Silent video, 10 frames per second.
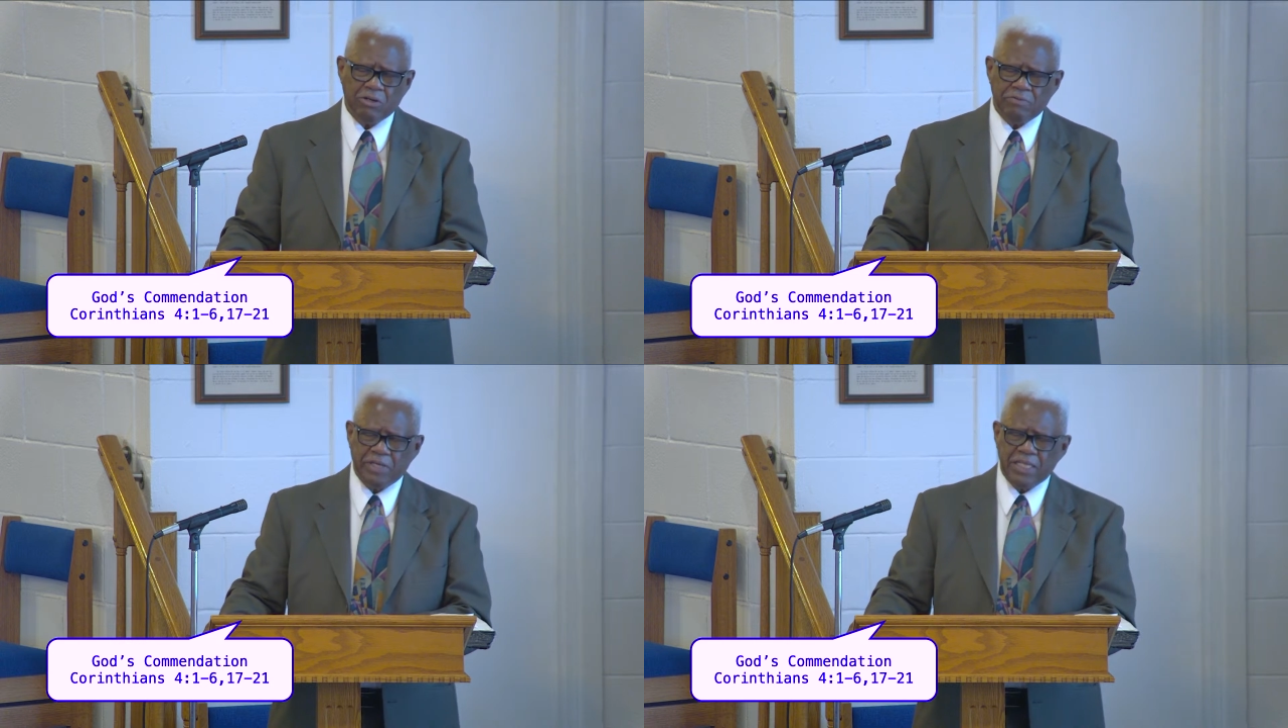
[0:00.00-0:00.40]

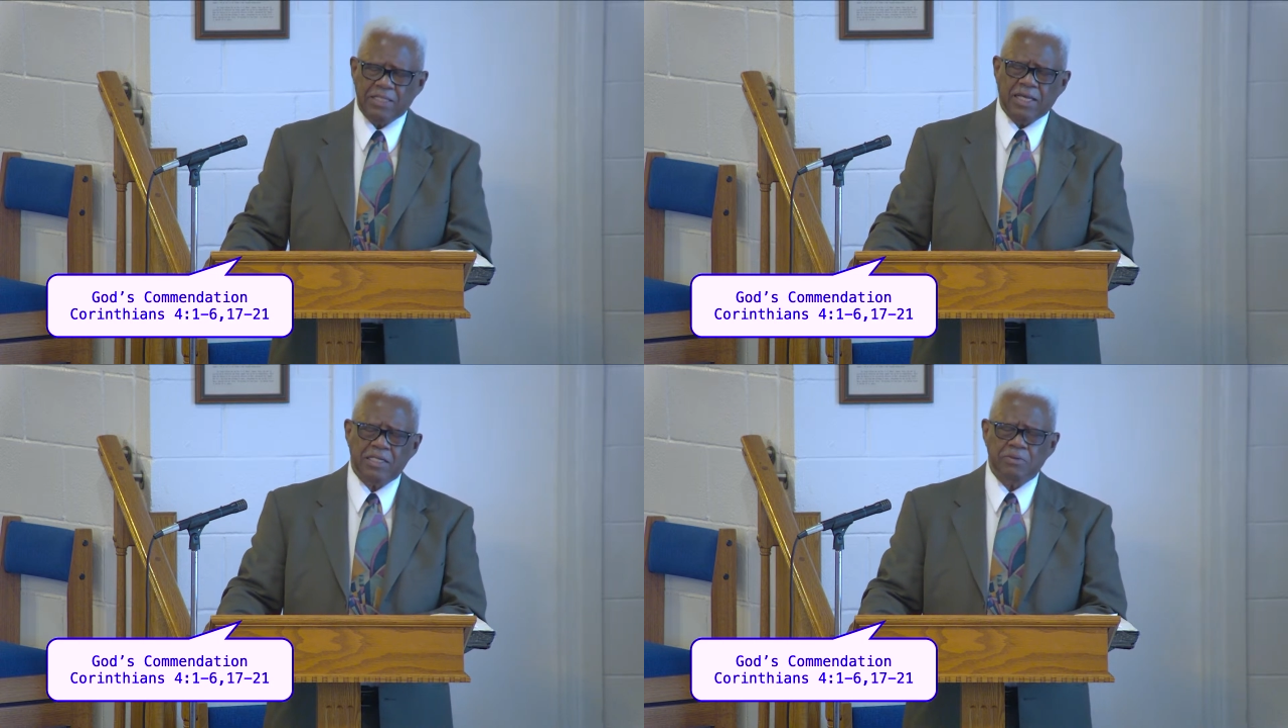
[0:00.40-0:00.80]
of
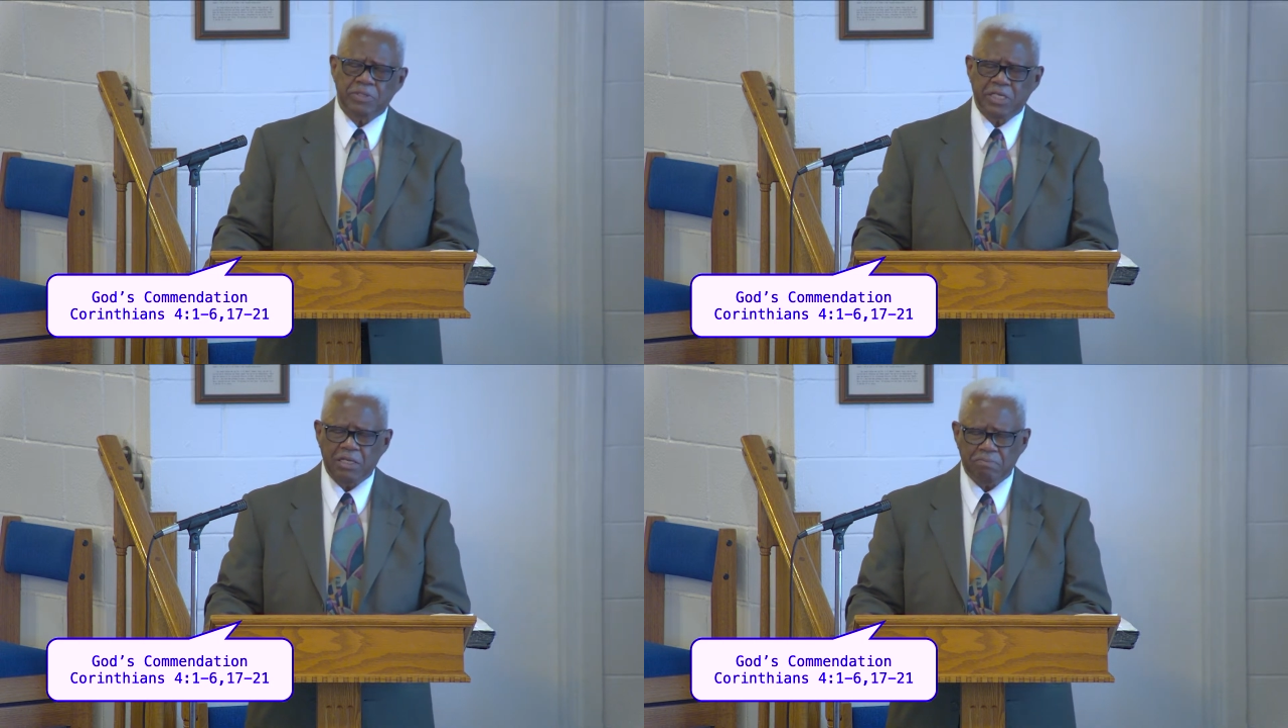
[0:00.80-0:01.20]
anything that would
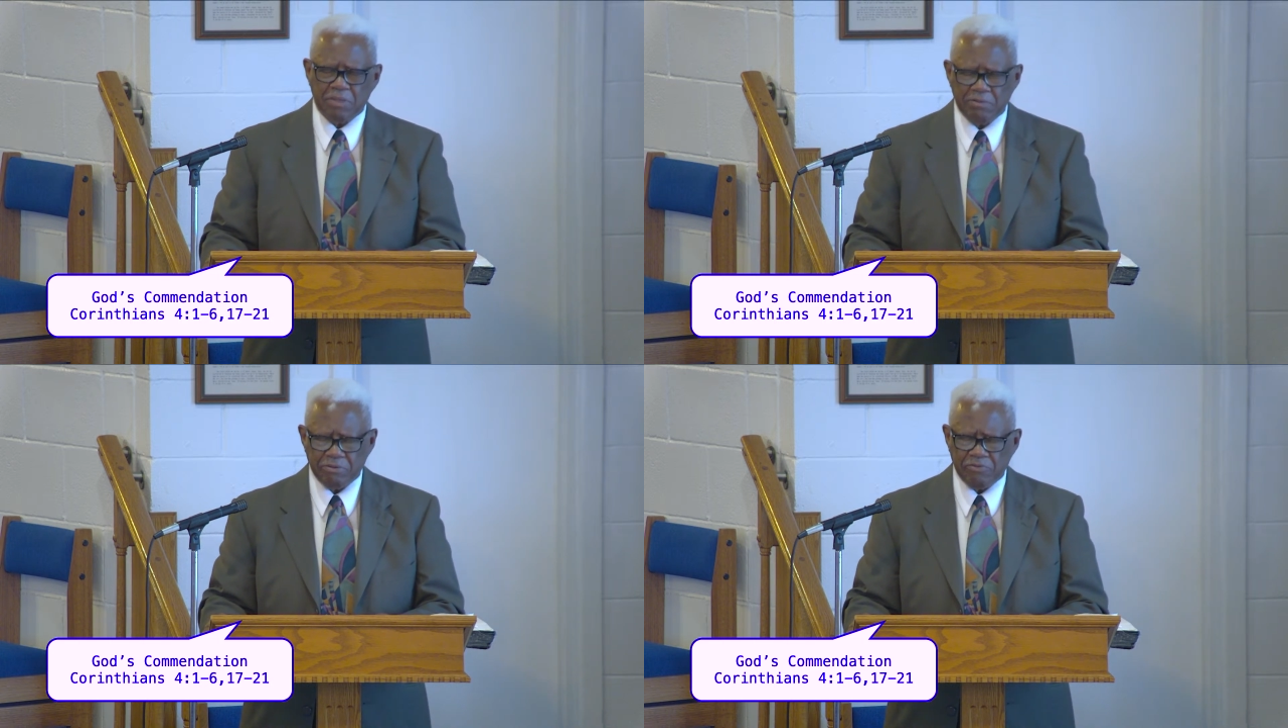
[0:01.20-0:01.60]
keep
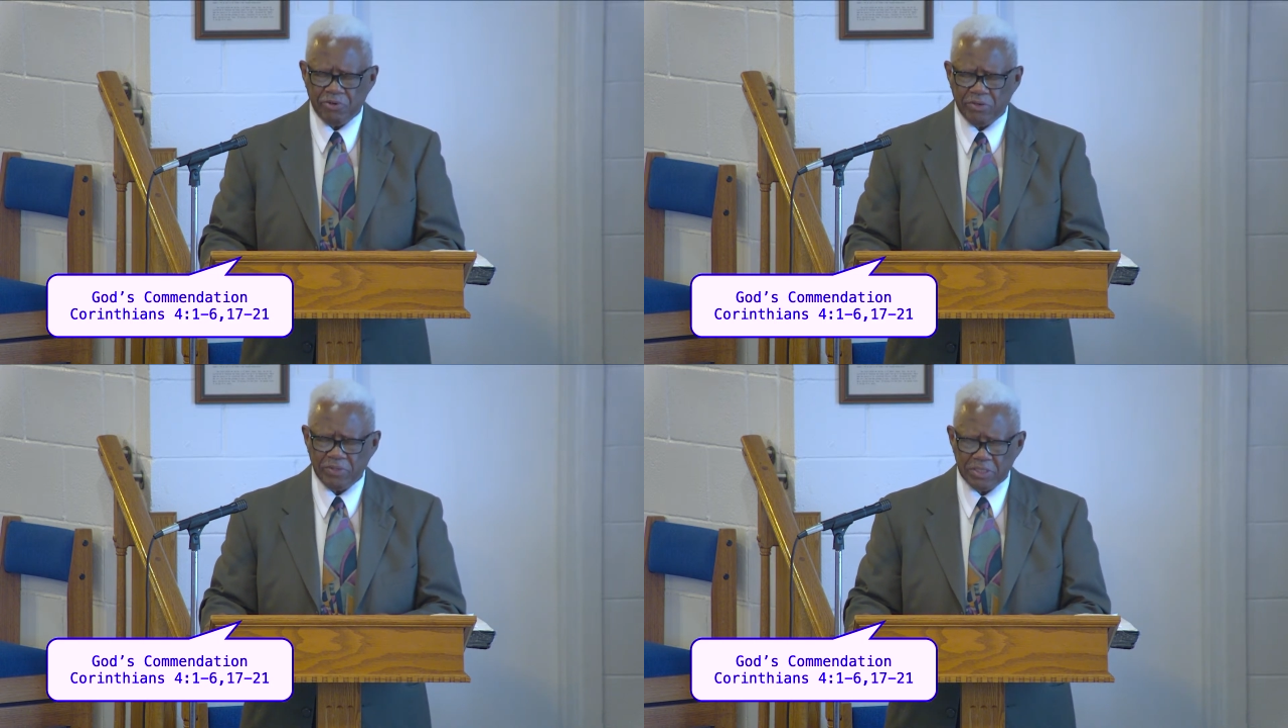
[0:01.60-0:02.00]
me from
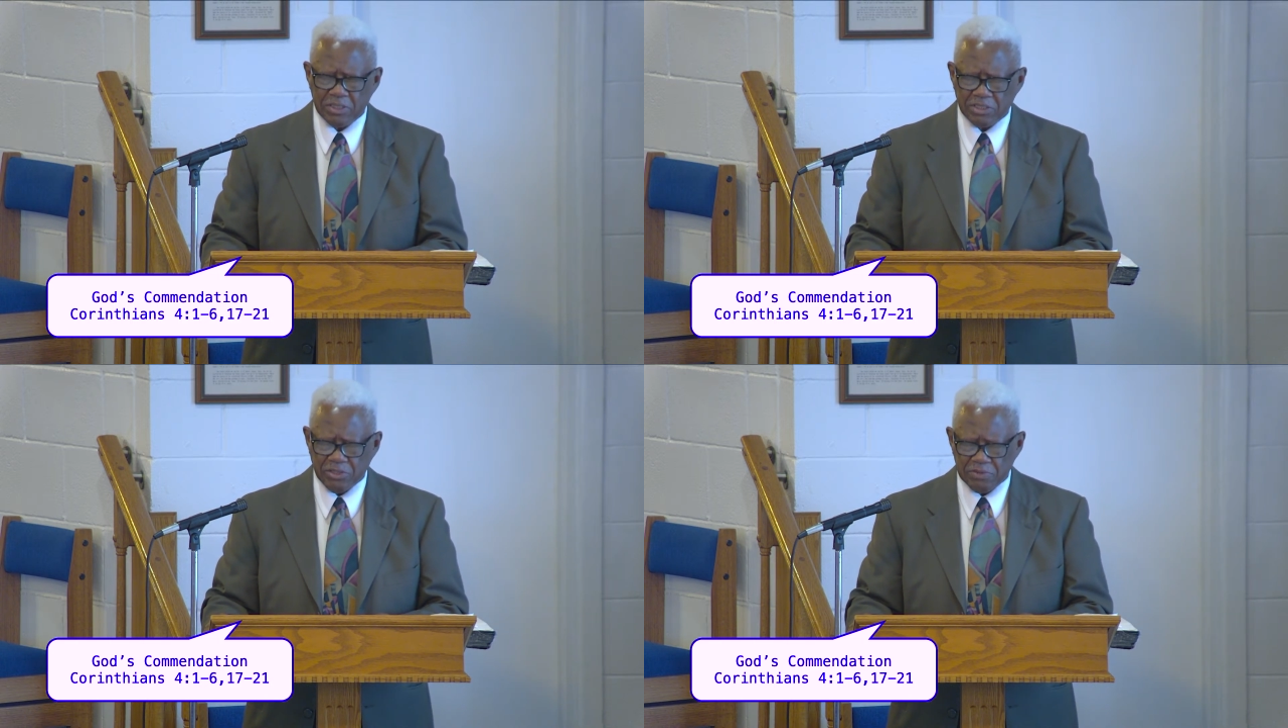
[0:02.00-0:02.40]
rendering the
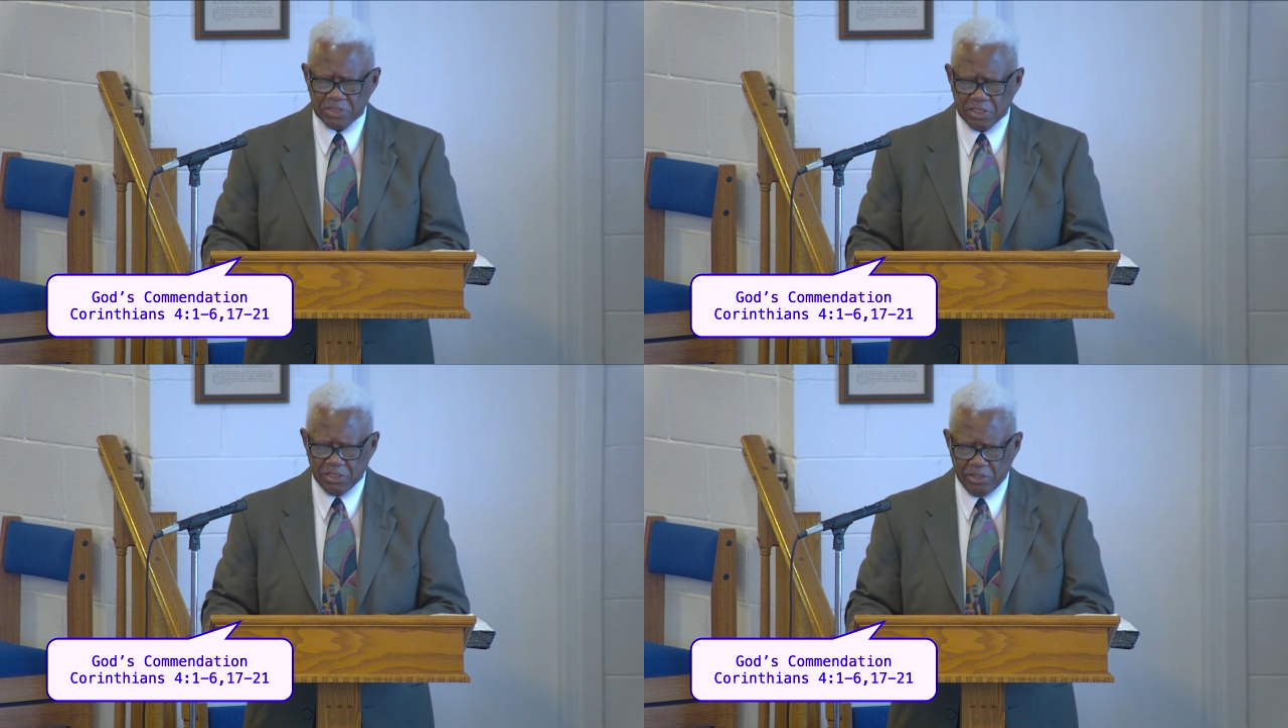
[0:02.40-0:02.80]
service
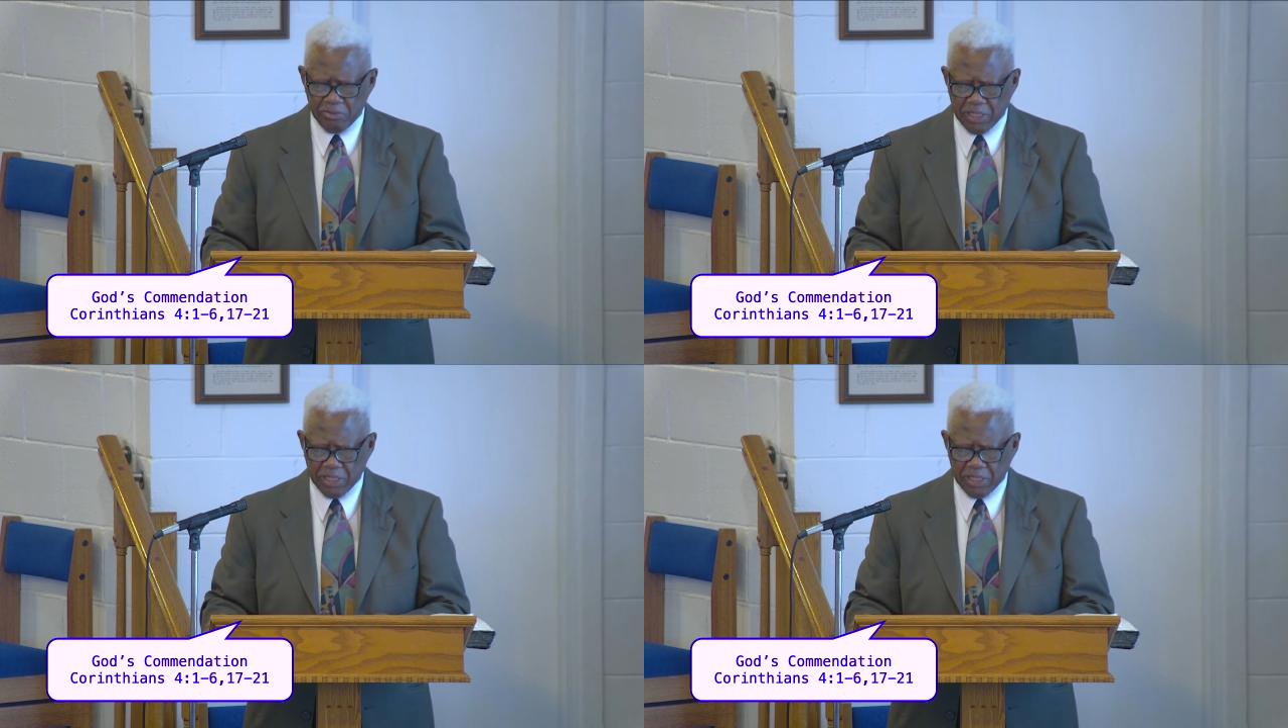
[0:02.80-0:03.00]
unto you,